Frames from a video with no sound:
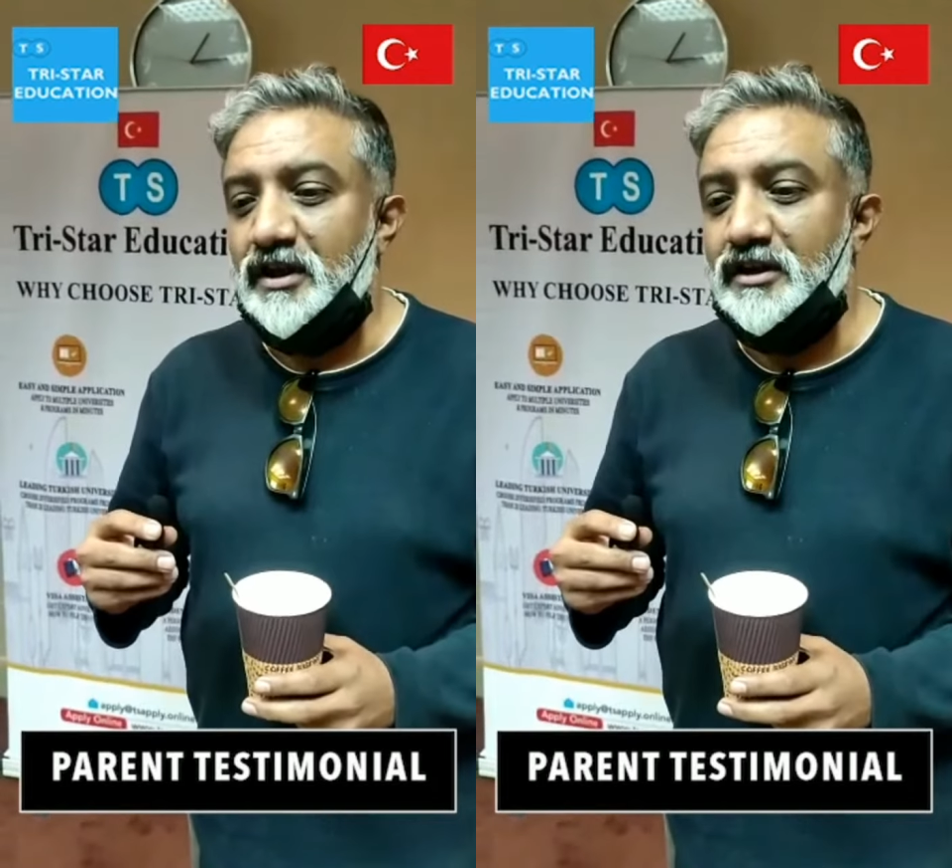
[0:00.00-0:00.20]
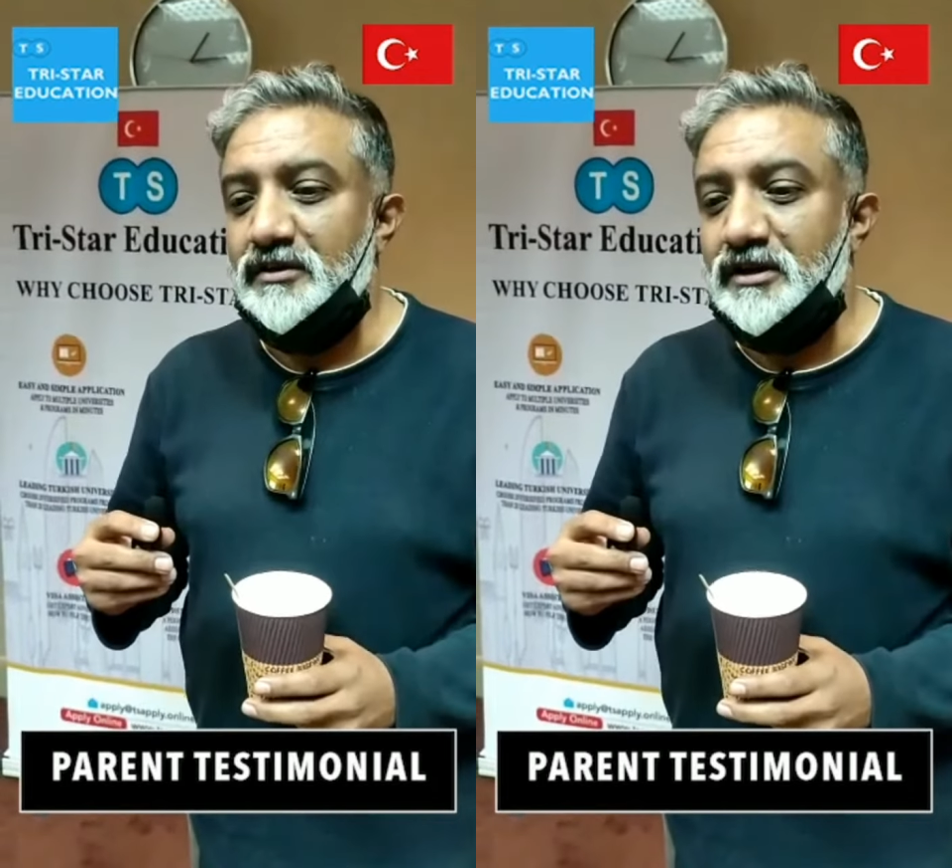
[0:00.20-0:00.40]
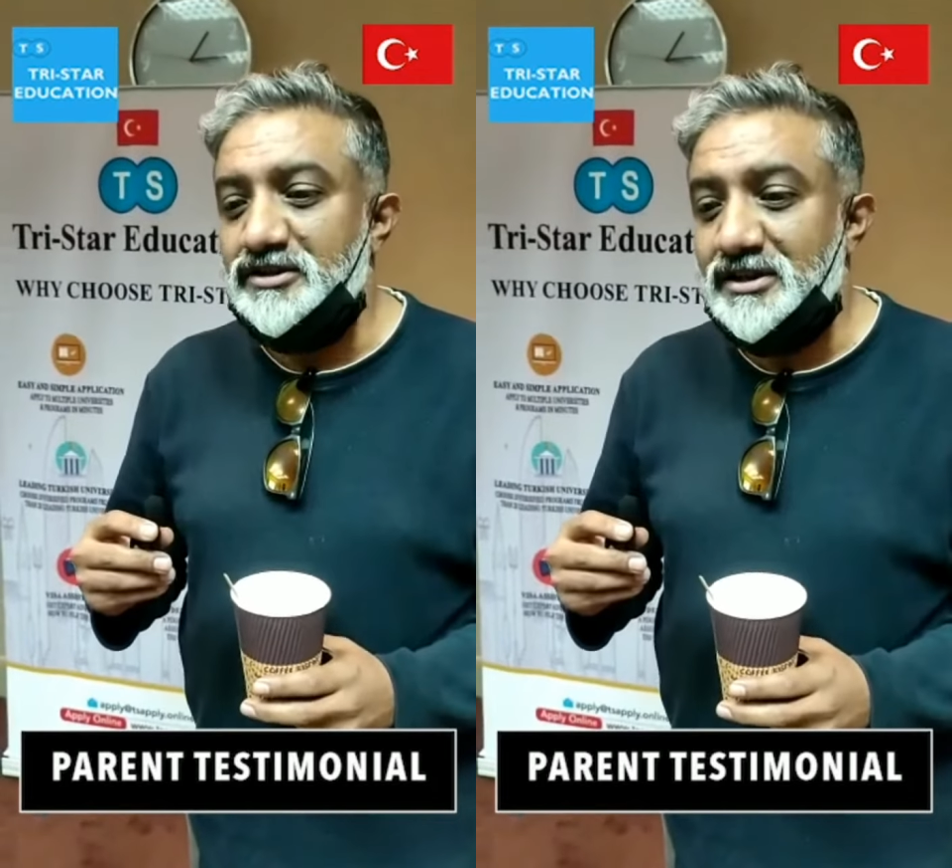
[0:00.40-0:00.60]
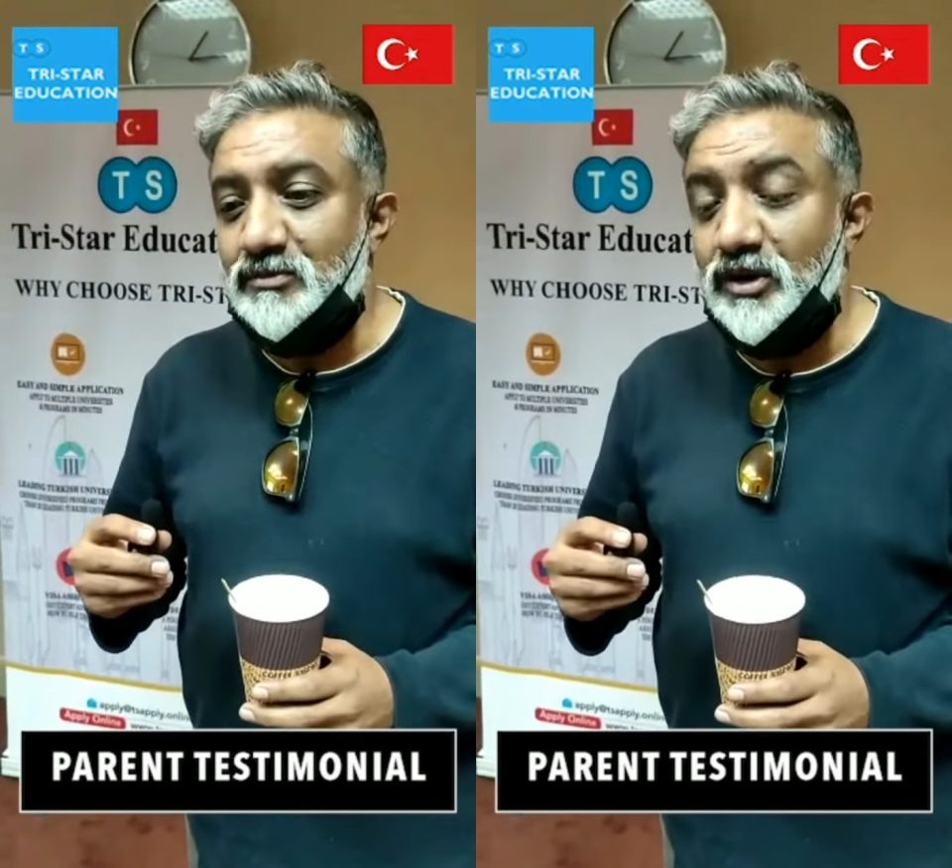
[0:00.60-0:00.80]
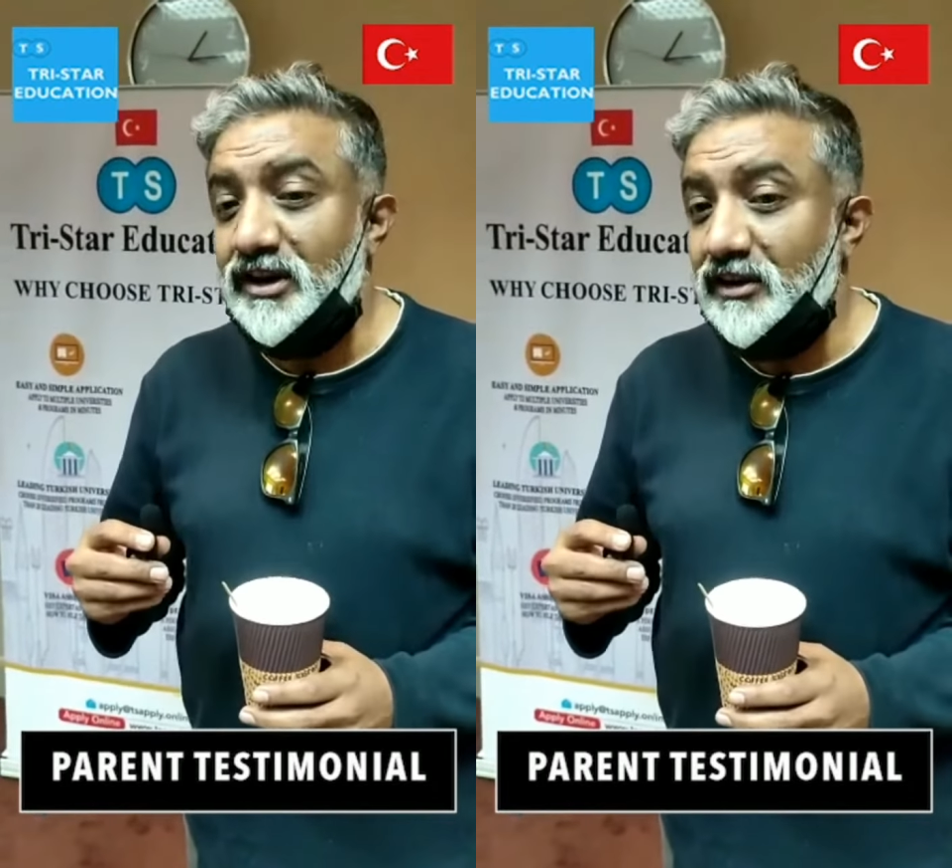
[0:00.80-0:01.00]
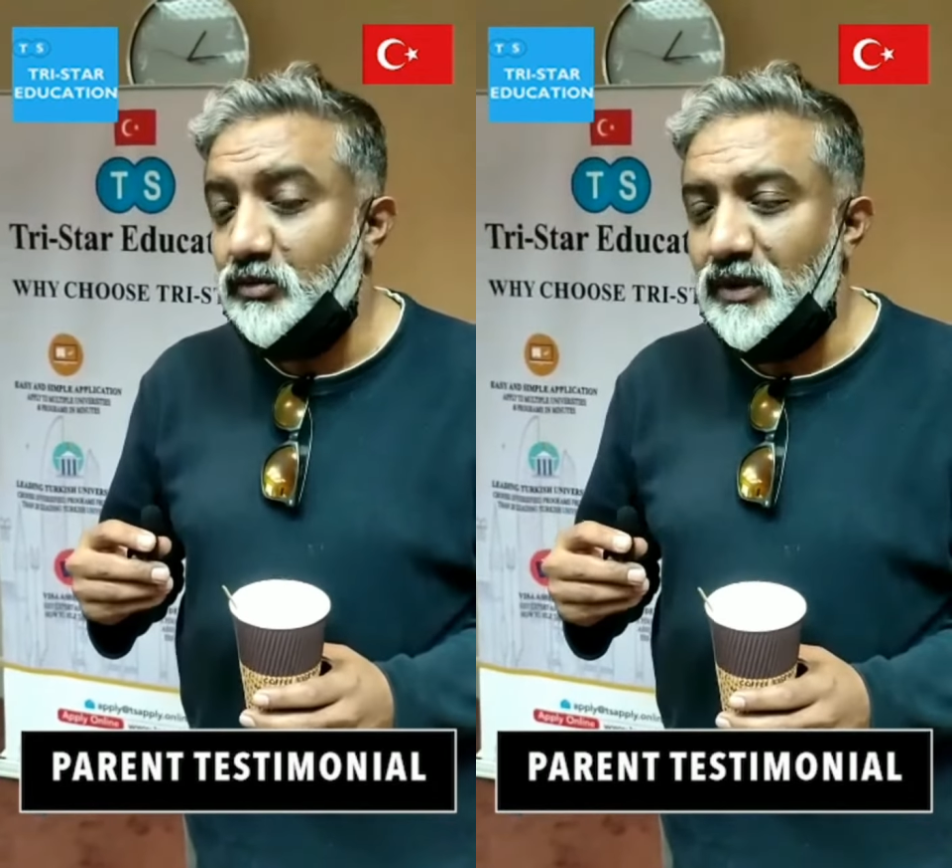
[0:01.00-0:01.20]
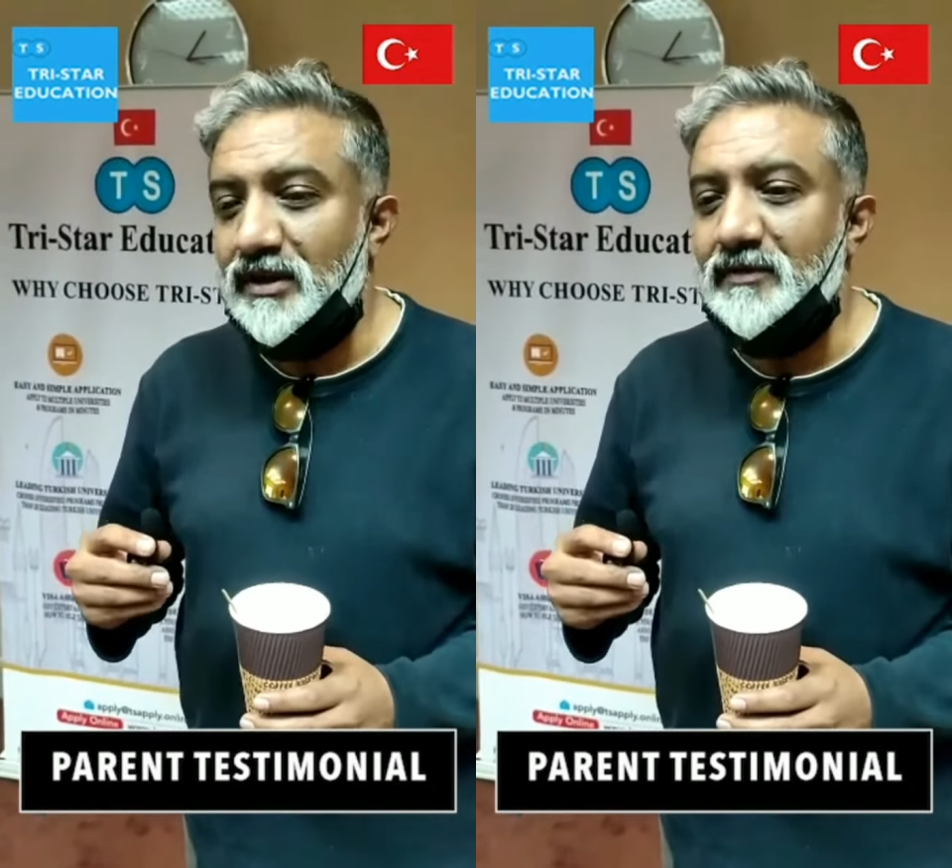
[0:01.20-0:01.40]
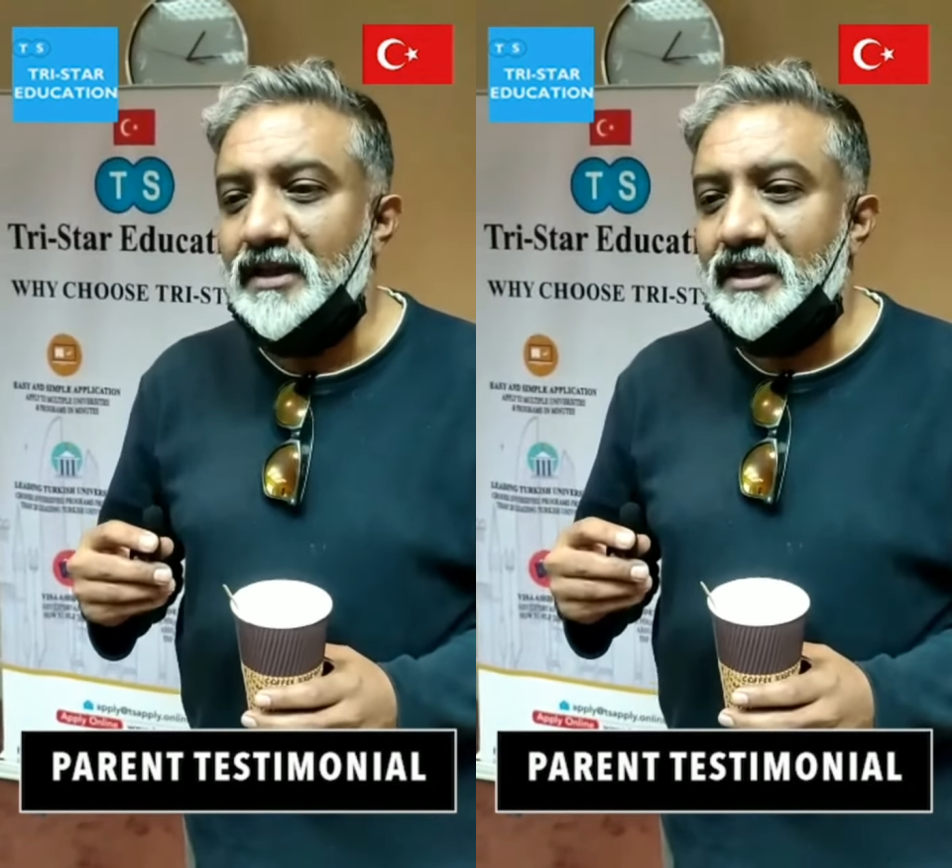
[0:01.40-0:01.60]
in Istanbul and
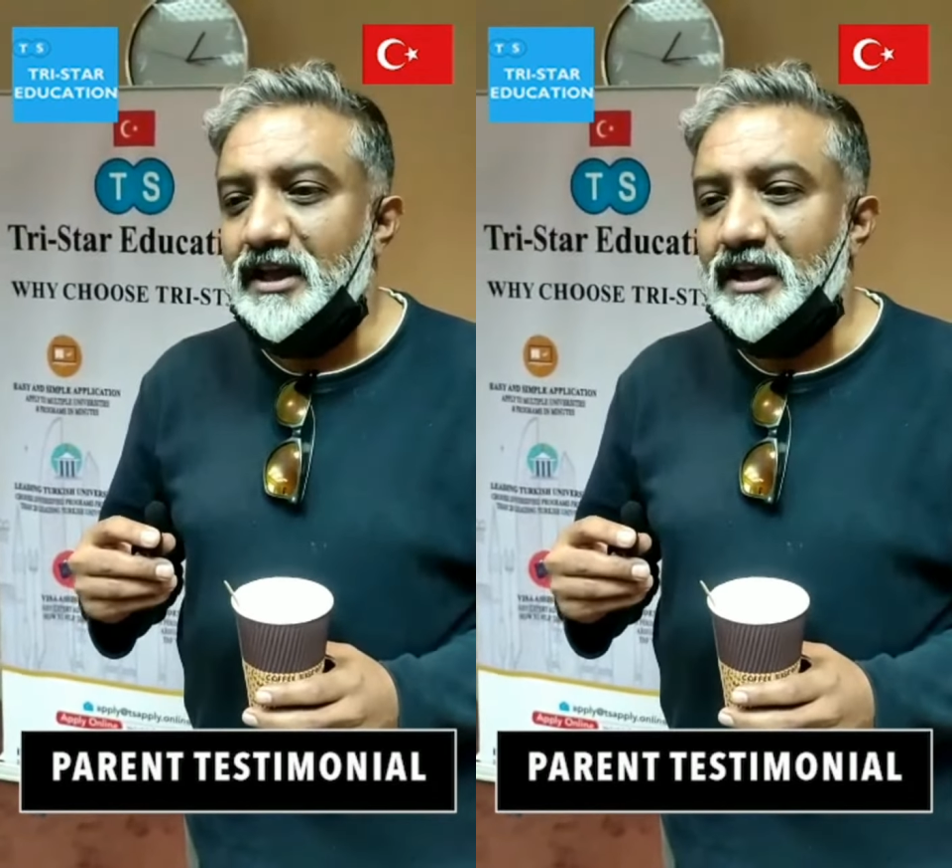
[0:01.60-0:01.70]
elsewhere.